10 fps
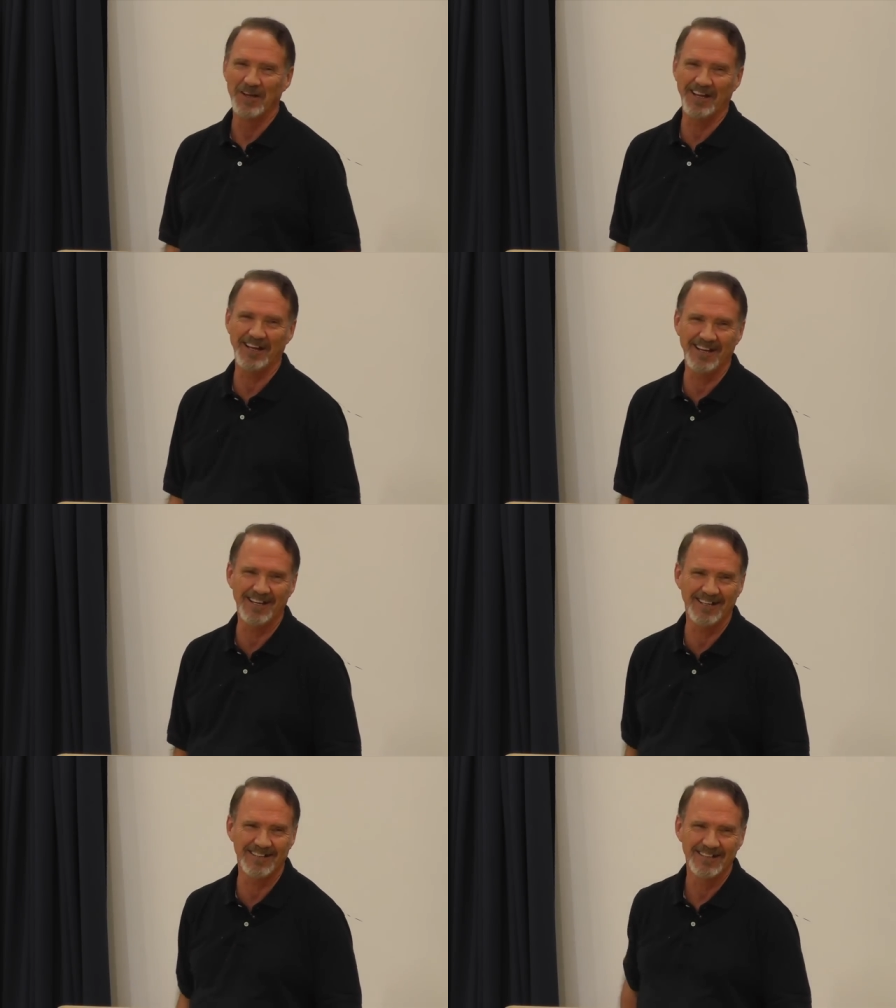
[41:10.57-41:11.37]

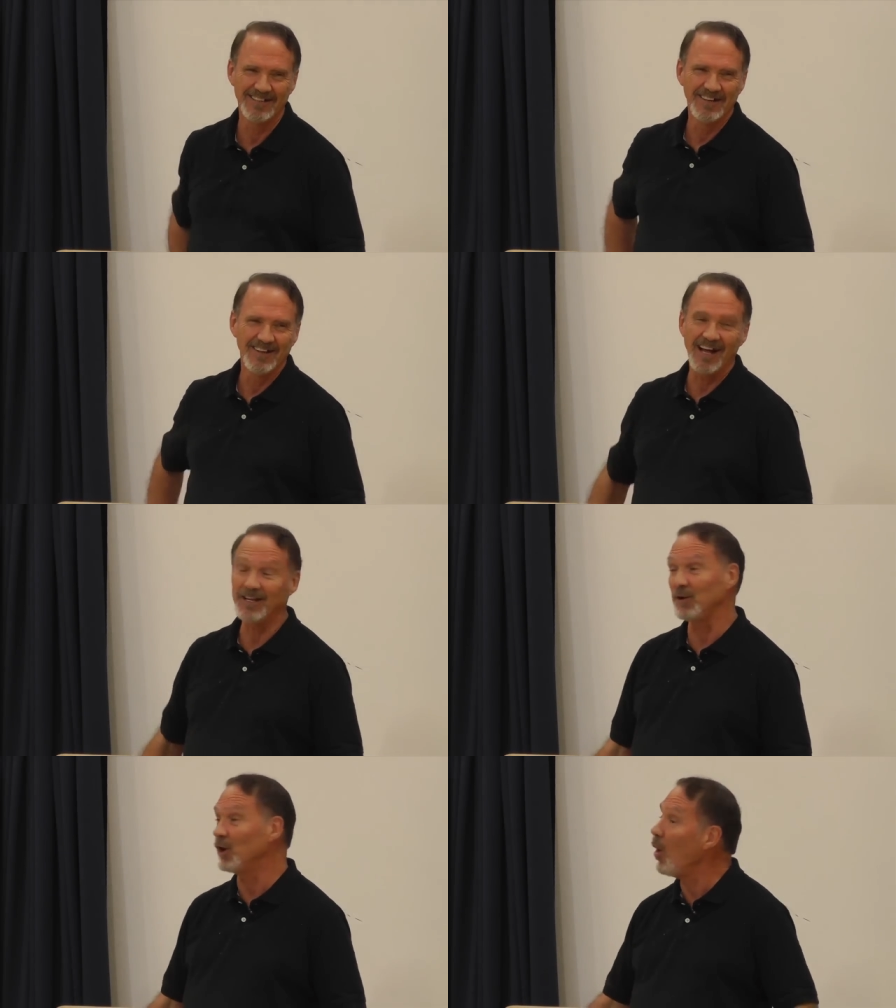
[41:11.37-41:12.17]
And
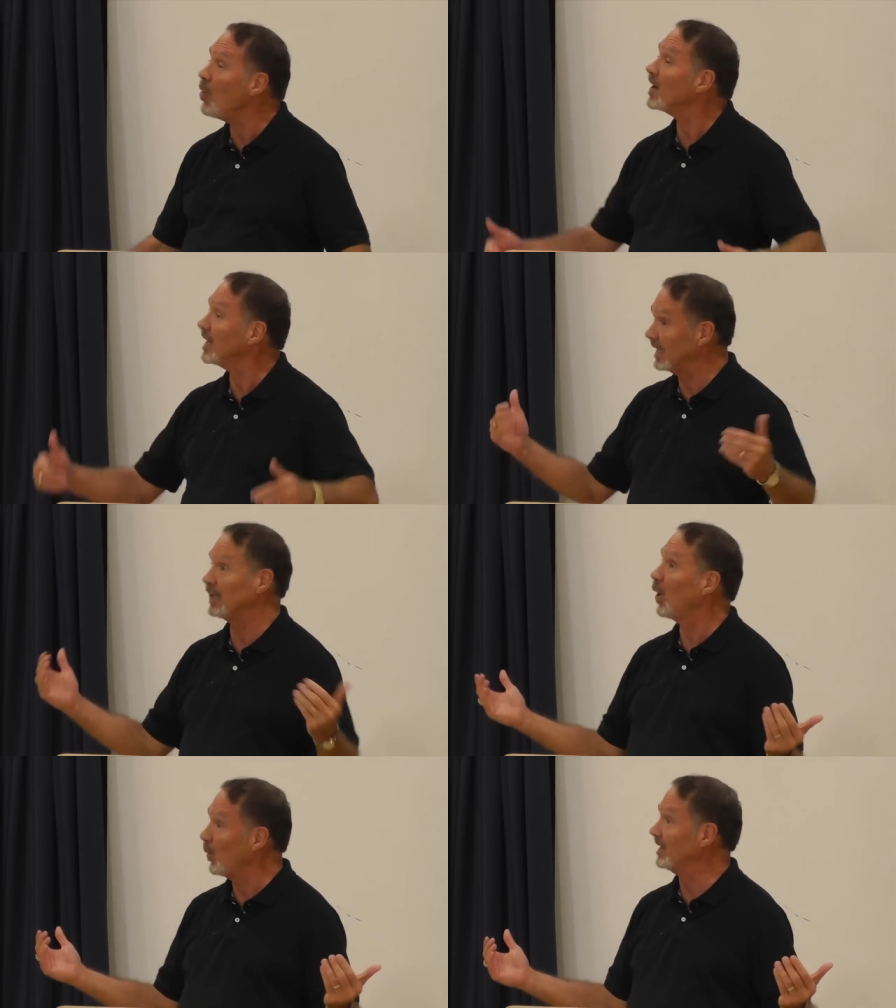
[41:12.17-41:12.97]
I didn't know that I
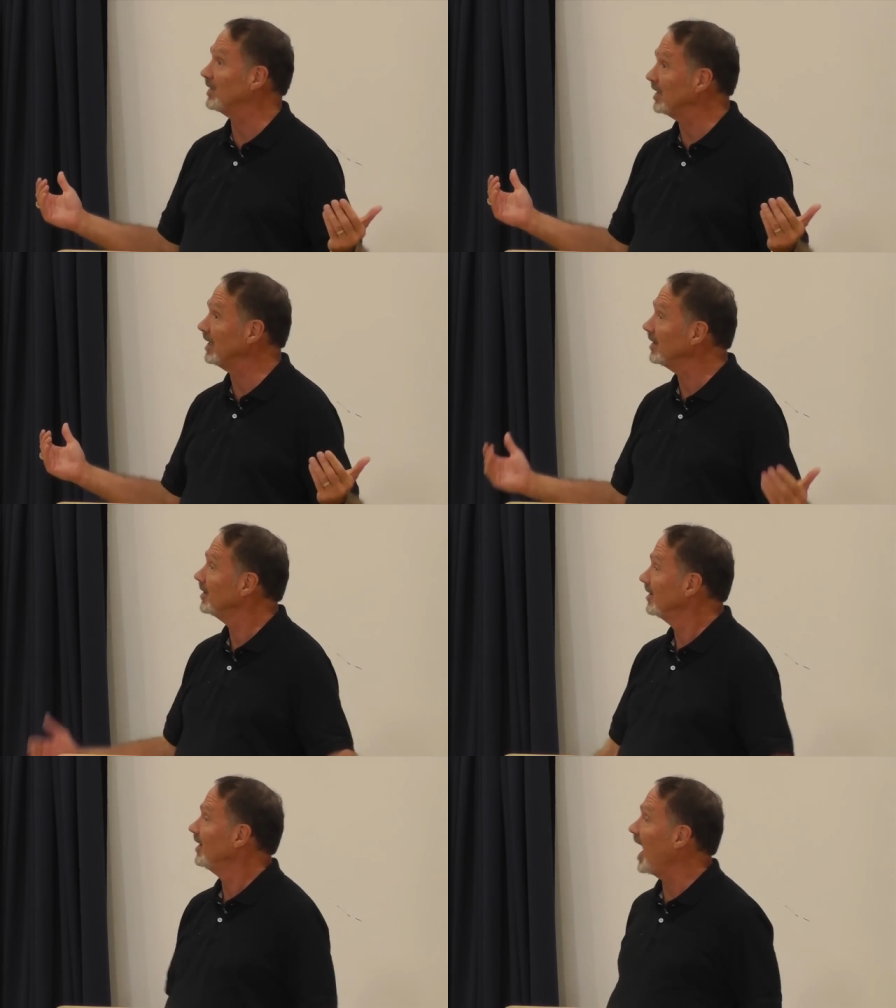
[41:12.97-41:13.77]
didn't know anything.
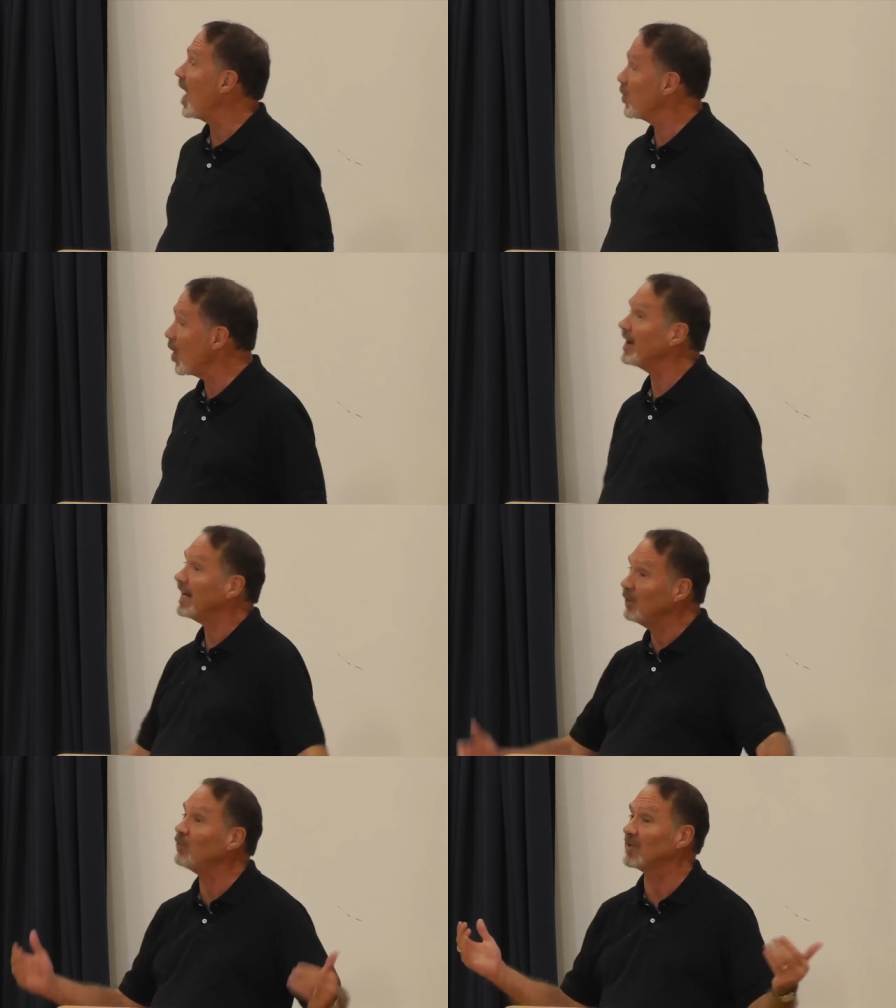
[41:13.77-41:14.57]
I thought
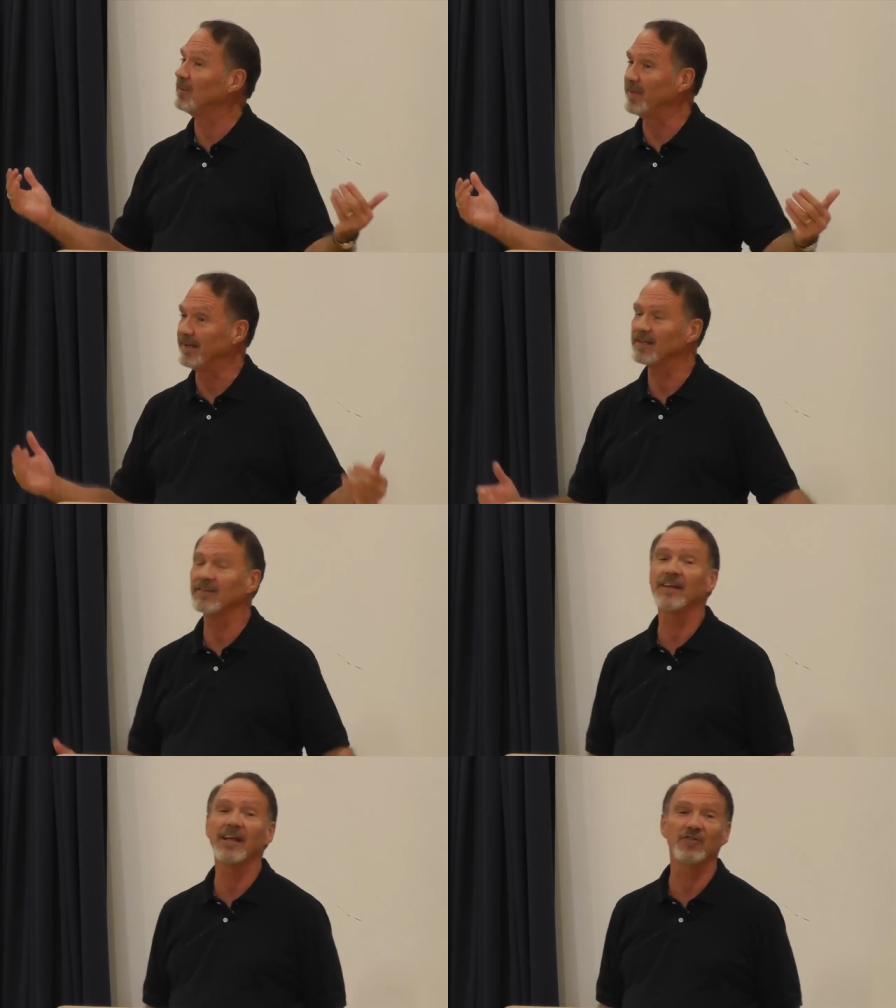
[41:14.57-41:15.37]
I knew something
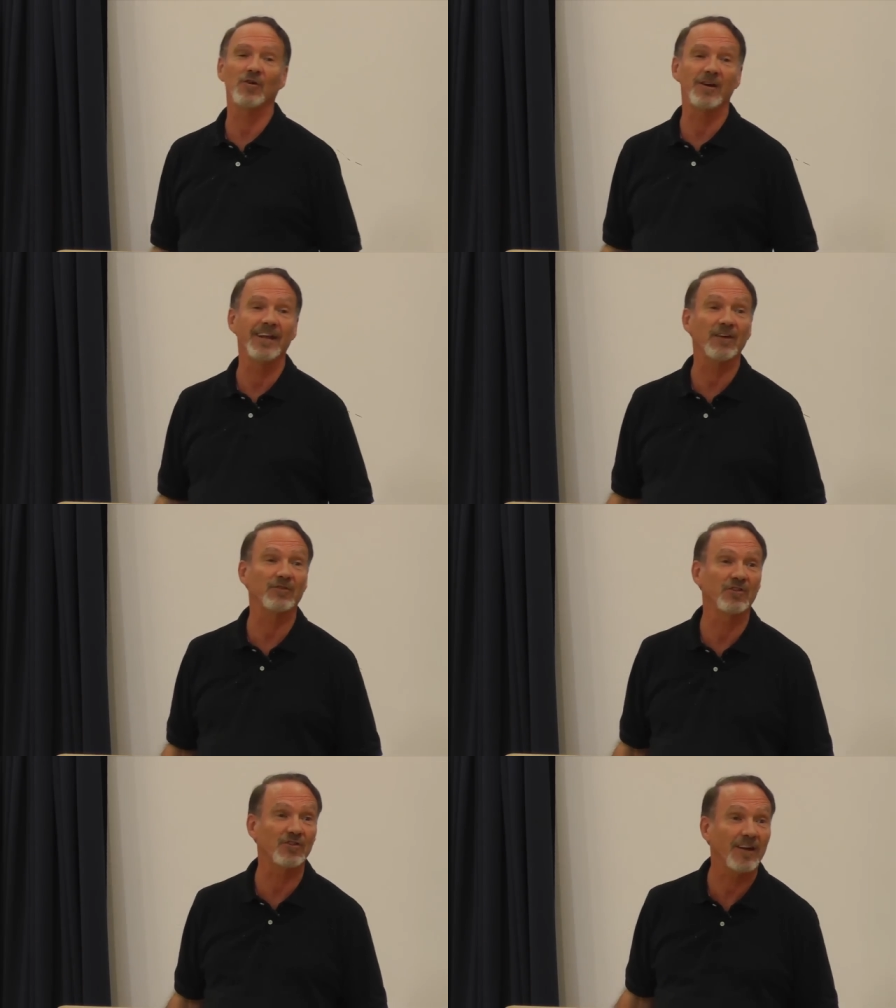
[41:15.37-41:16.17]
until I started
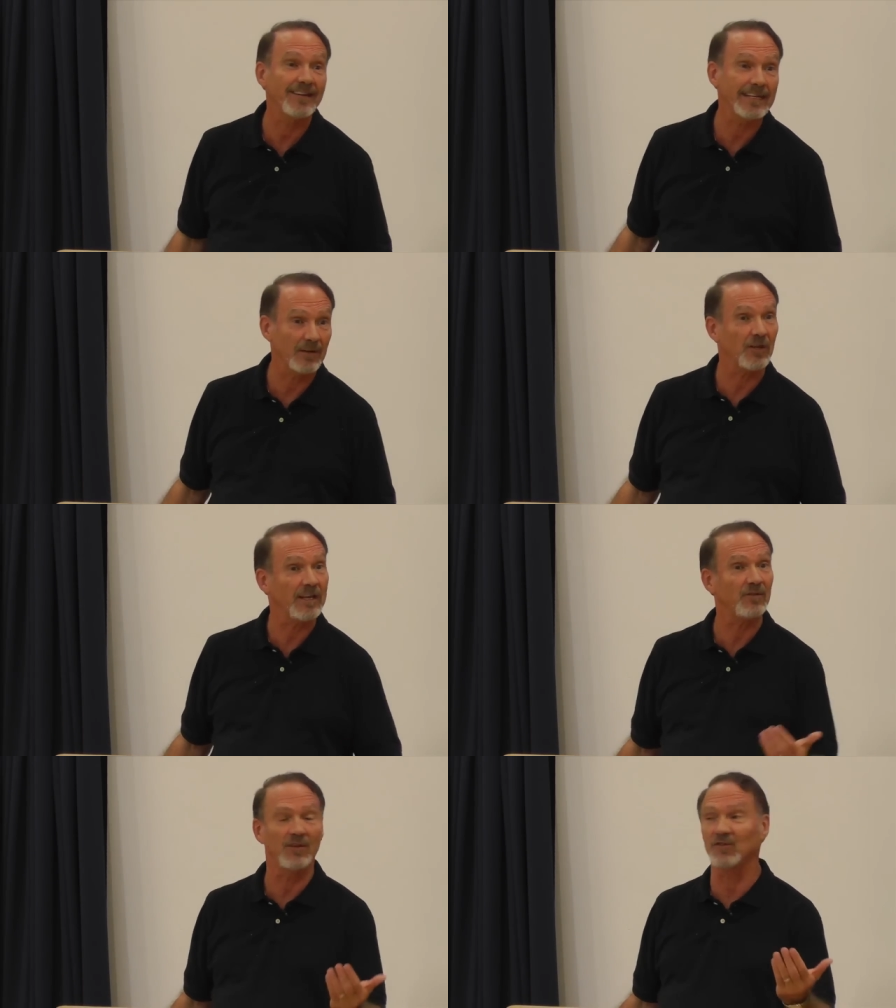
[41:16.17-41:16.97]
actually studying
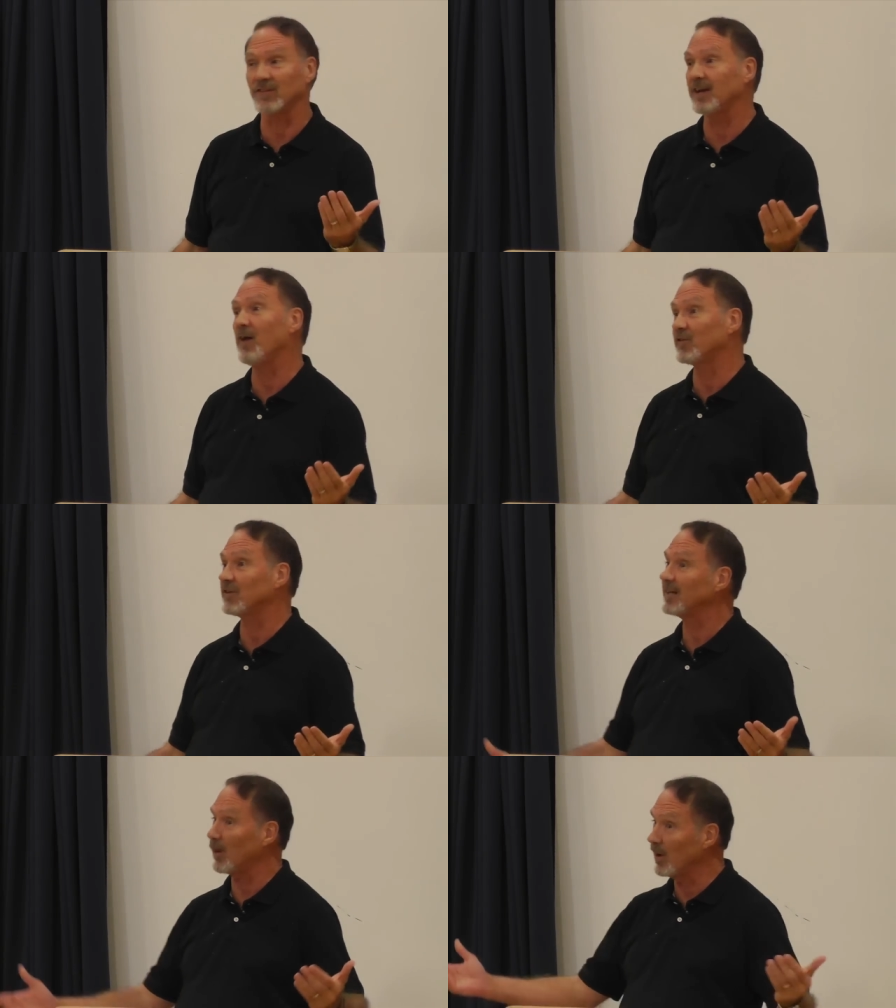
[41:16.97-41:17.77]
Jesus. And then all of a
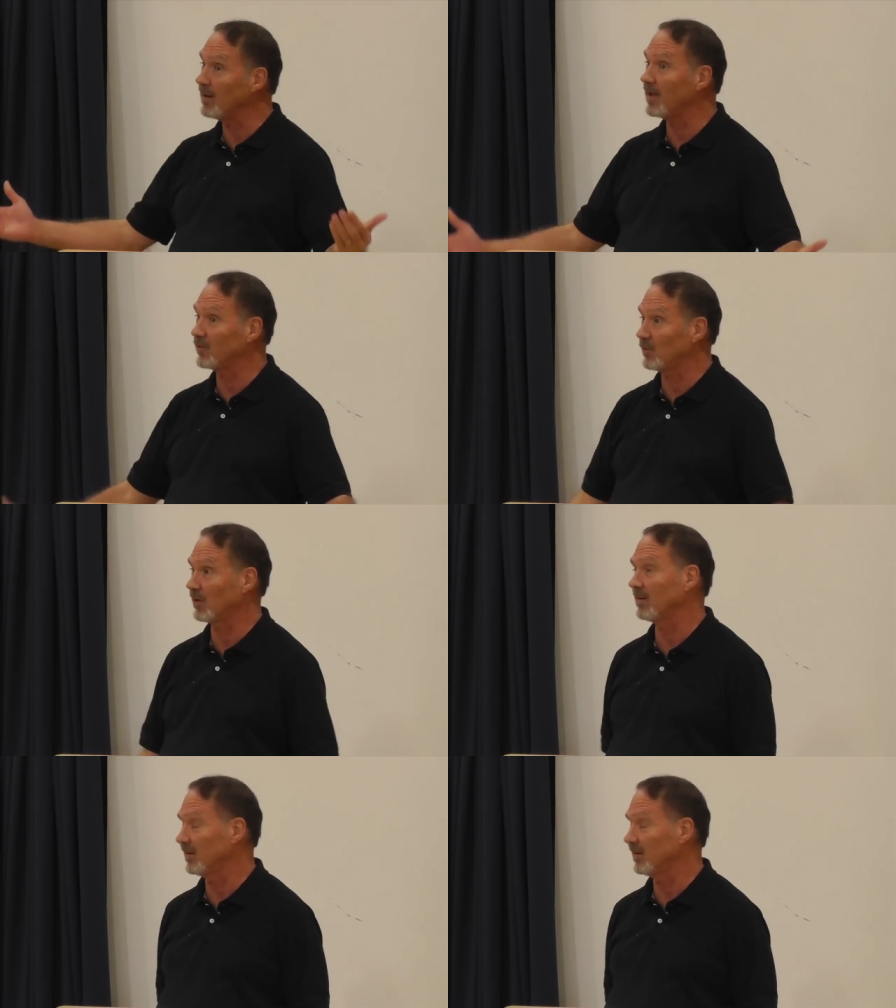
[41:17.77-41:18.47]
sudden I realized there